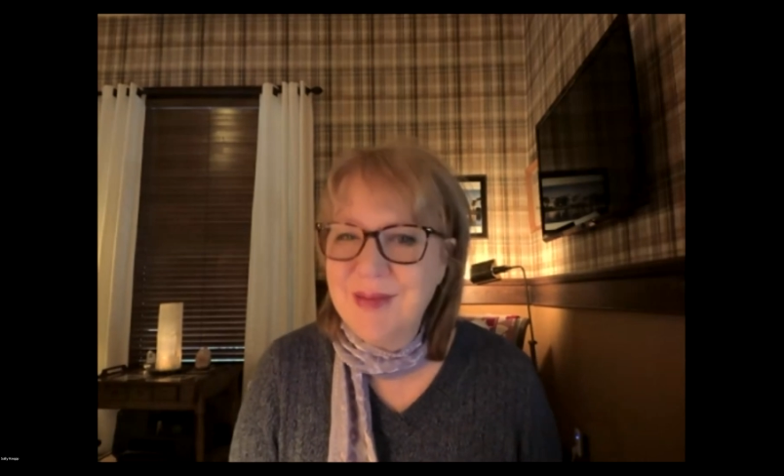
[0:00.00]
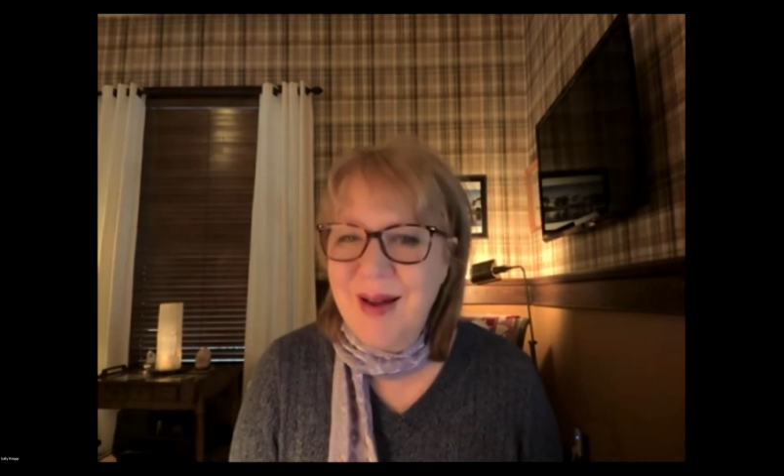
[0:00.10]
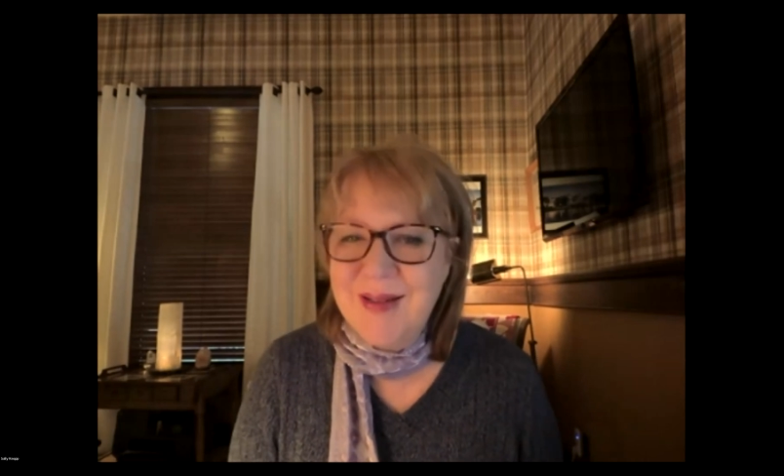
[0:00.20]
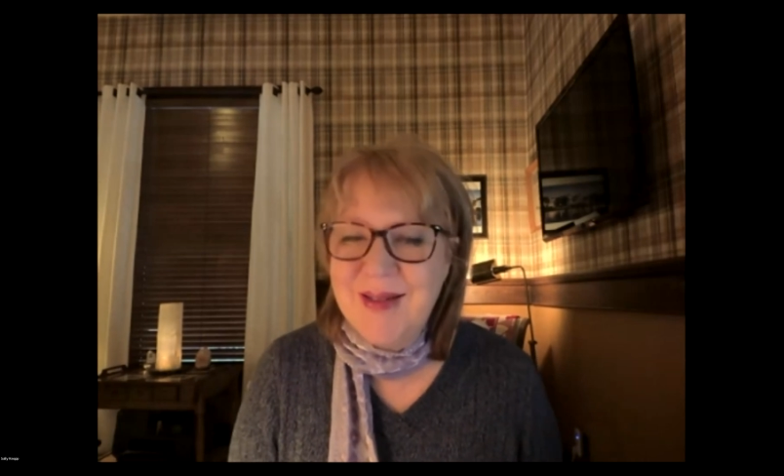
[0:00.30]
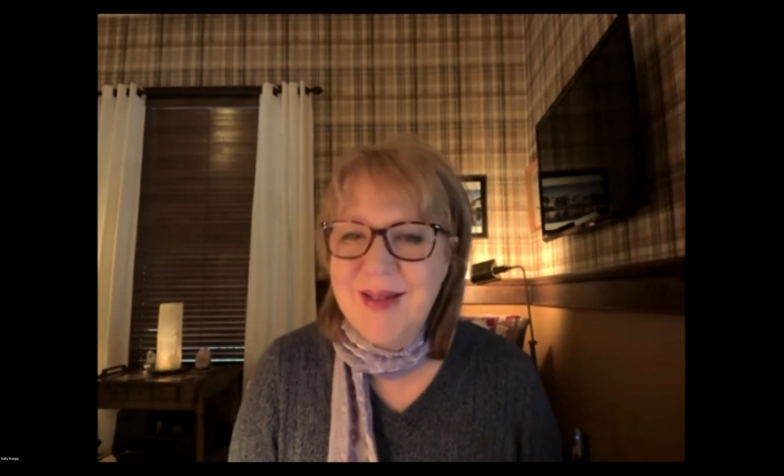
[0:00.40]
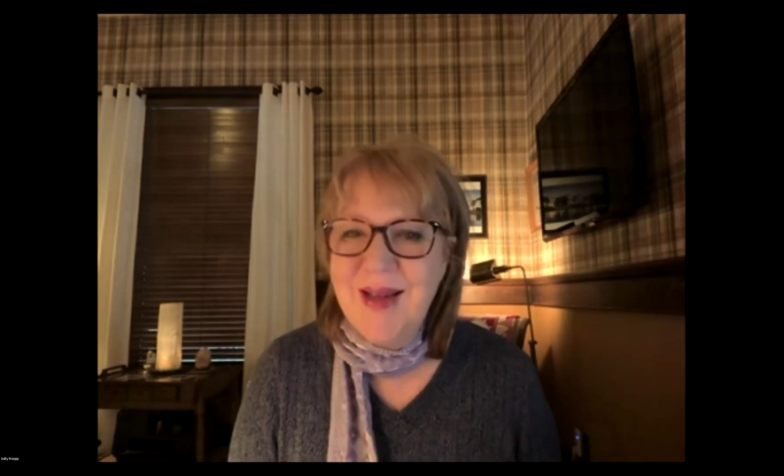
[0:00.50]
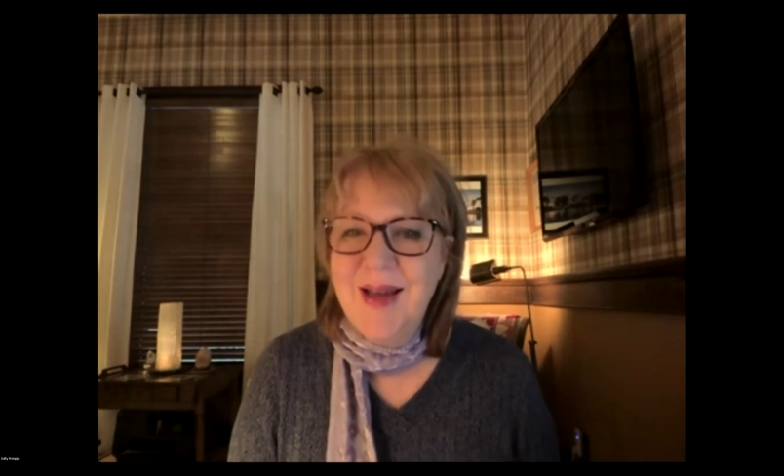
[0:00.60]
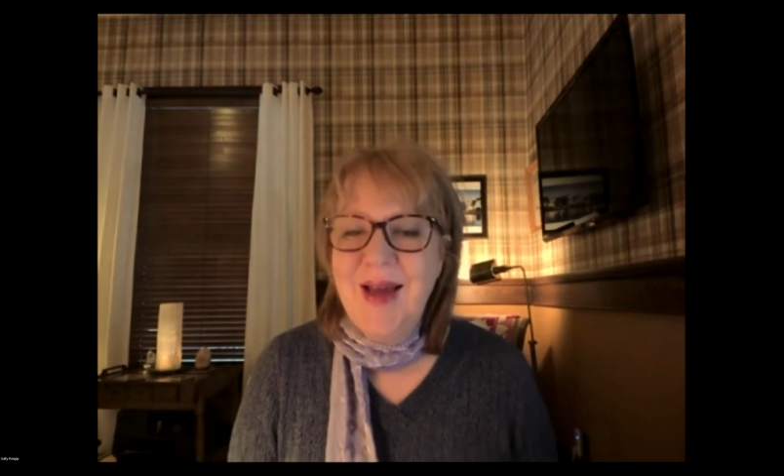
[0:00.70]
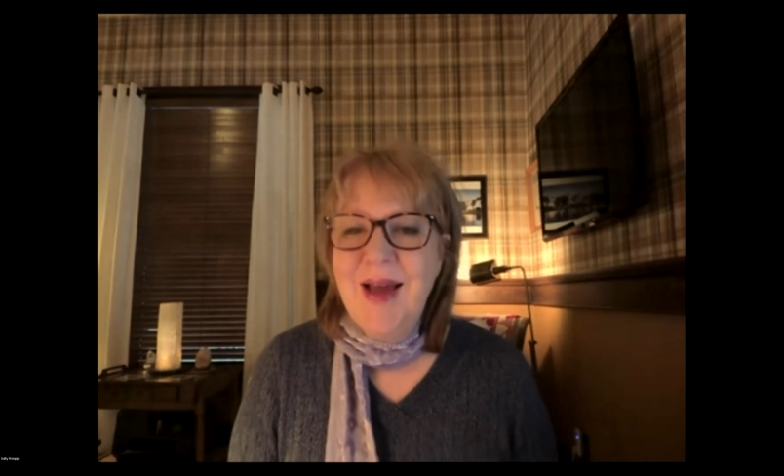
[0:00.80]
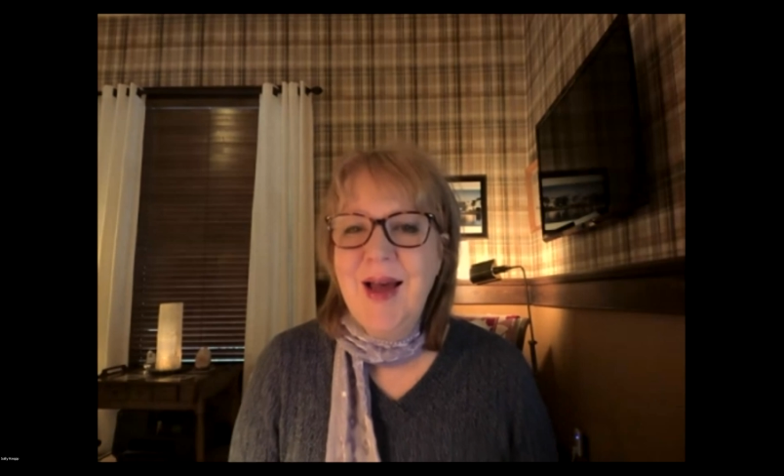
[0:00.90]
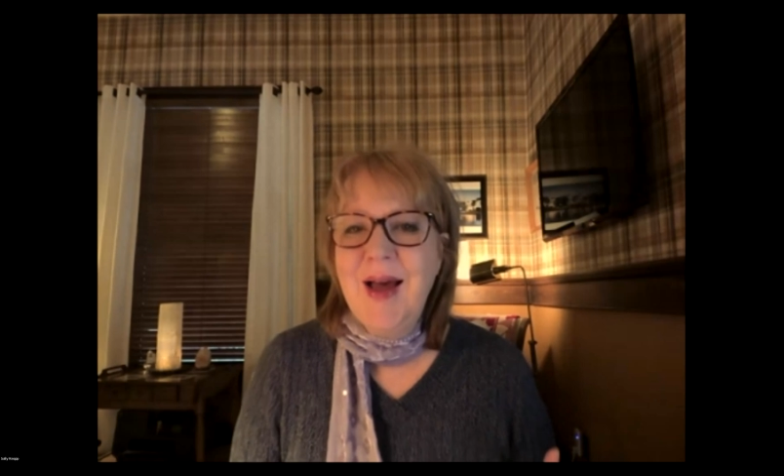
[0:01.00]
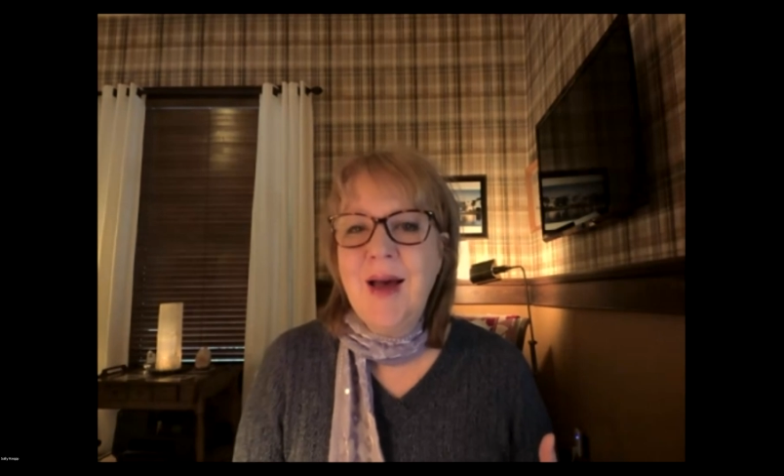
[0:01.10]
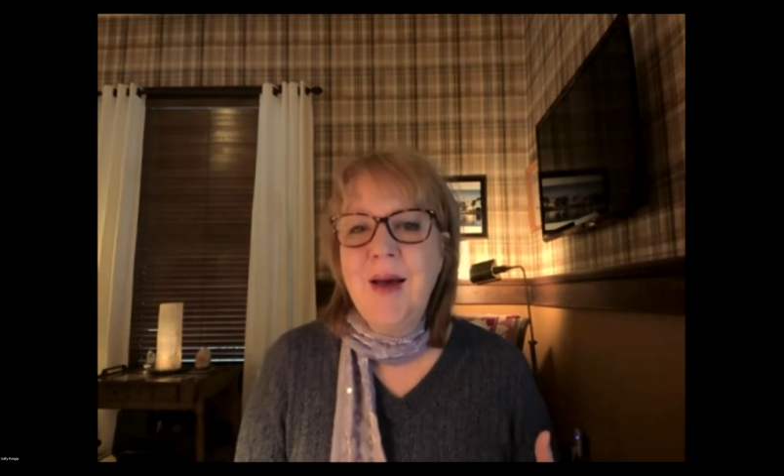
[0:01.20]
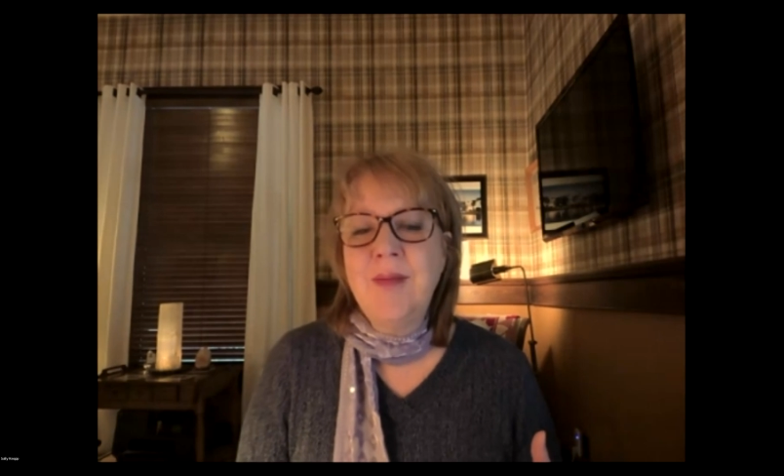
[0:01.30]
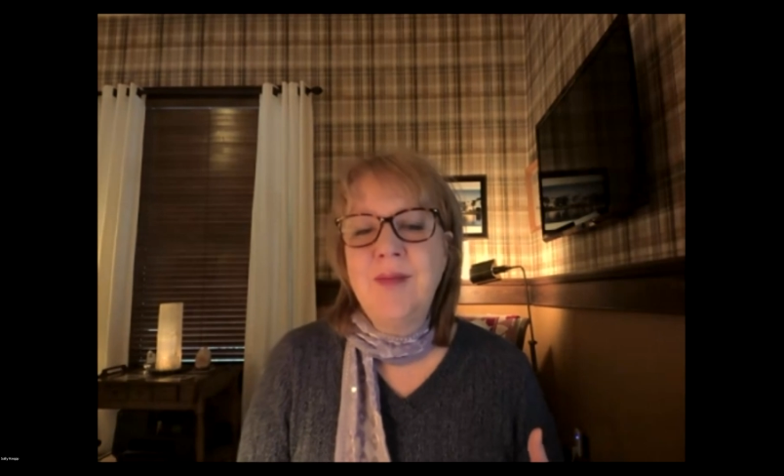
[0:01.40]
Bread's
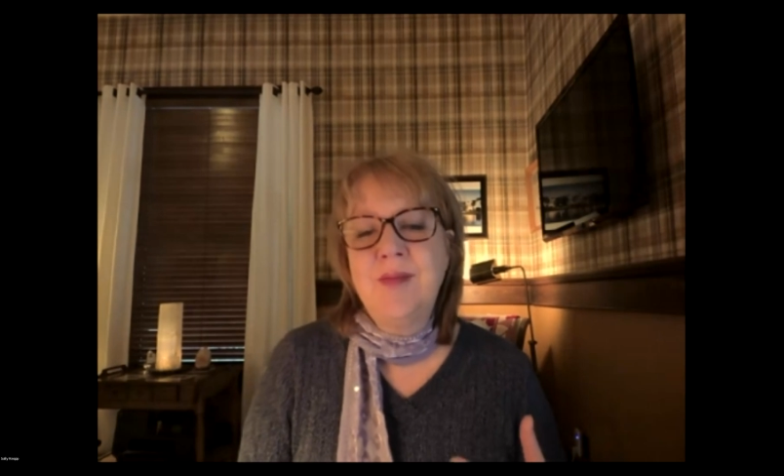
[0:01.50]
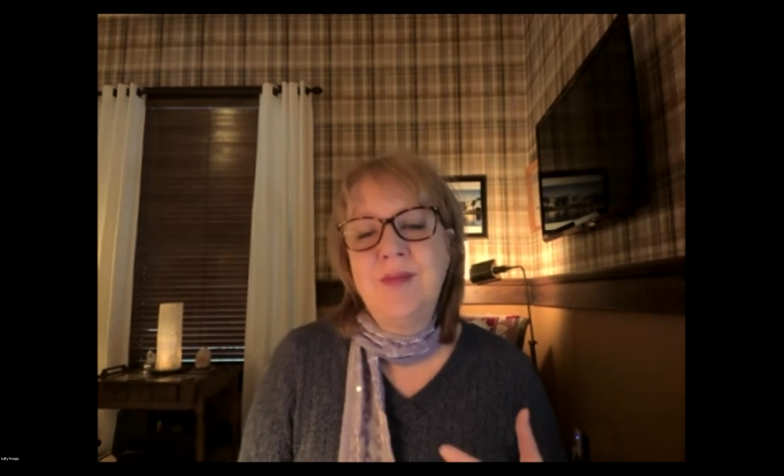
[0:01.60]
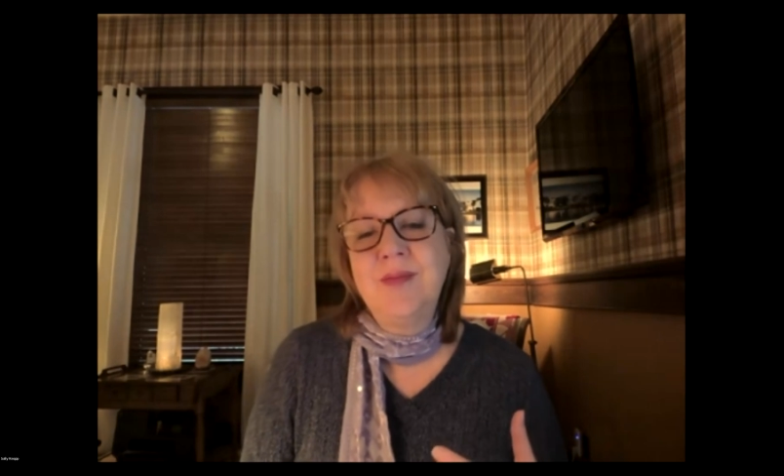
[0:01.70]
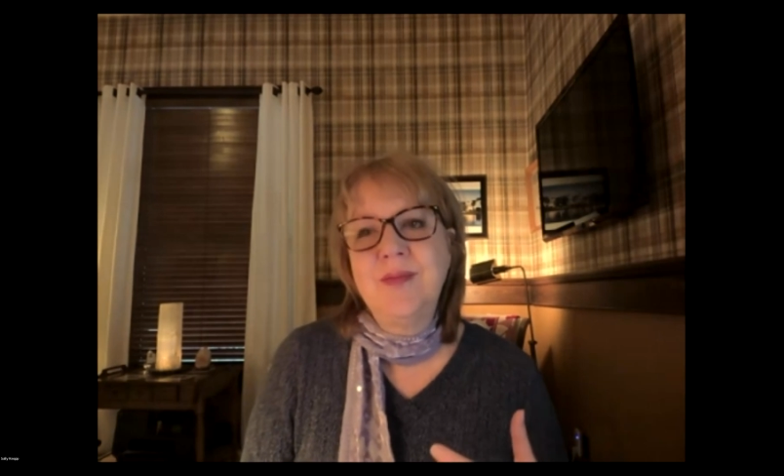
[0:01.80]
um,